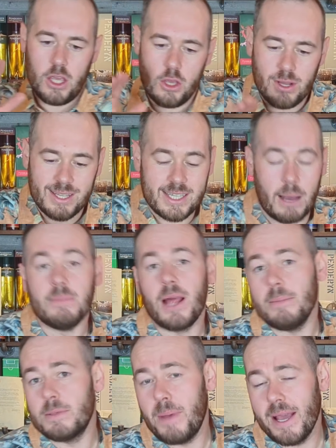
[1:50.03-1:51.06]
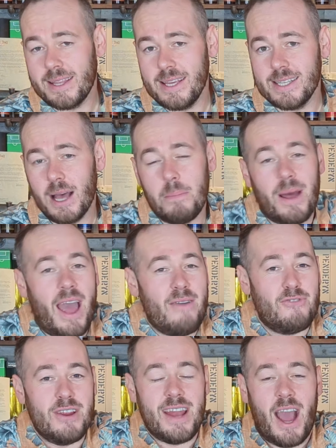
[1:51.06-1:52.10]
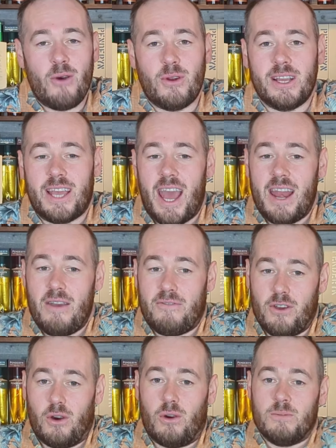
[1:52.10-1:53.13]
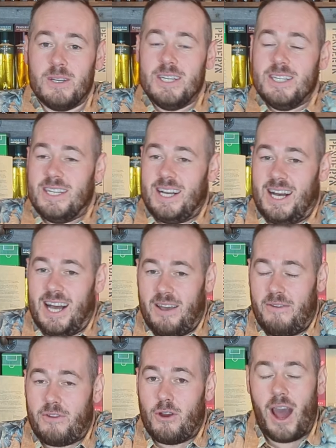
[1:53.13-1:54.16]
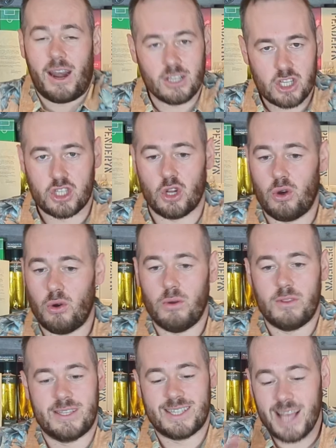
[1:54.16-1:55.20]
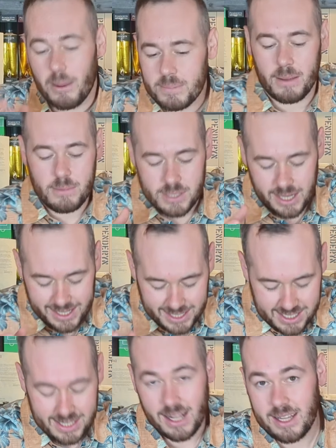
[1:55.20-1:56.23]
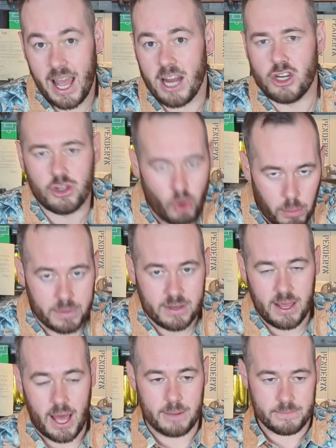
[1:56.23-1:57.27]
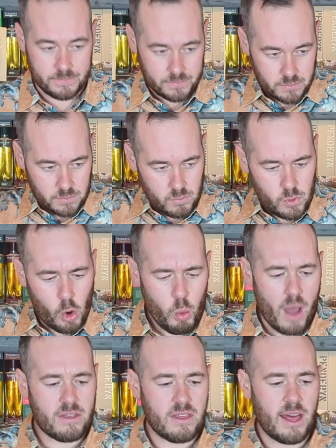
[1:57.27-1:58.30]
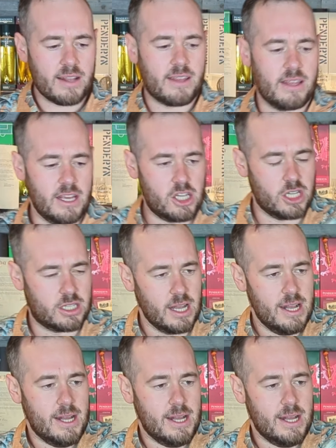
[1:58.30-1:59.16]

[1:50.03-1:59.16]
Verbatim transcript: You can sometimes pick these up every now and again if you're, uh, if you're at a store. Sometimes they can still get dropped there, whether that, that they just